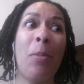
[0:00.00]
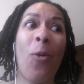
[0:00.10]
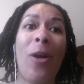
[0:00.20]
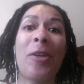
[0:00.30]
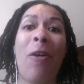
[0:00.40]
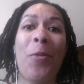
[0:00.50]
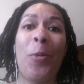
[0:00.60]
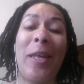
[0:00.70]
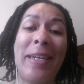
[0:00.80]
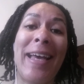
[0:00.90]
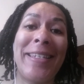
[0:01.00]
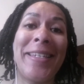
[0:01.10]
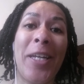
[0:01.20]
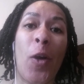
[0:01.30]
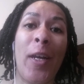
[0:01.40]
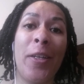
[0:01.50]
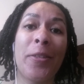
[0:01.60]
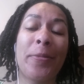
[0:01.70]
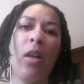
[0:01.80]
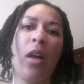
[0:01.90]
more uncomfortable than necessary.
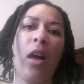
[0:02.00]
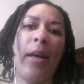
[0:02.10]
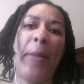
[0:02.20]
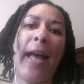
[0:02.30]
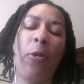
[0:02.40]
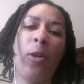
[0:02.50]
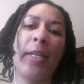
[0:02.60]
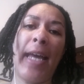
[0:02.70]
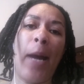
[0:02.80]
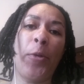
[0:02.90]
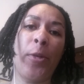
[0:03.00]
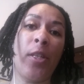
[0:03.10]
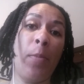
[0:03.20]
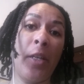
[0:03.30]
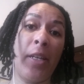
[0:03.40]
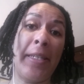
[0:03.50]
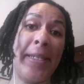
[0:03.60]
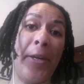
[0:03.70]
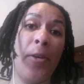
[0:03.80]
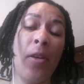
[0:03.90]
A power adapter is something to
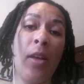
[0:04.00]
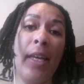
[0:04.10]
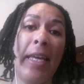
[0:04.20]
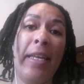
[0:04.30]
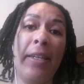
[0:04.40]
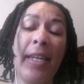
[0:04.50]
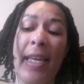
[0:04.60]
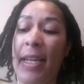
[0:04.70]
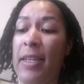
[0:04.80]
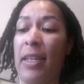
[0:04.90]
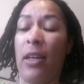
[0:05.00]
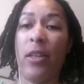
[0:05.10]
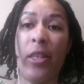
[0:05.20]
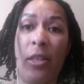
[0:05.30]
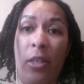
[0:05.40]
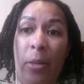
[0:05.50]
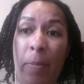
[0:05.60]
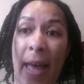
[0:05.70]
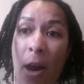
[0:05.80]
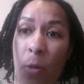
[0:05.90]
consider. In India, the
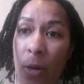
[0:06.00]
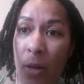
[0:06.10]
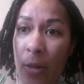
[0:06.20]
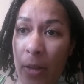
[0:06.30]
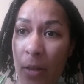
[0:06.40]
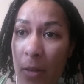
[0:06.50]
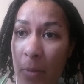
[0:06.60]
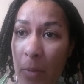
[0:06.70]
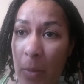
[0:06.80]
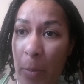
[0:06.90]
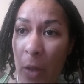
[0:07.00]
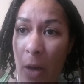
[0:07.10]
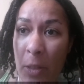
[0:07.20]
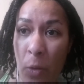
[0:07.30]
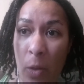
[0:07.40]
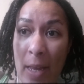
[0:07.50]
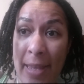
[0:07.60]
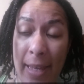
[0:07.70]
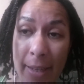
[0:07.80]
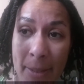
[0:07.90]
power plugs look
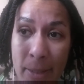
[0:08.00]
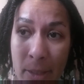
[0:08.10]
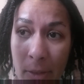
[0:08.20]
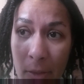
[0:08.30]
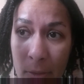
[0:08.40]
like this.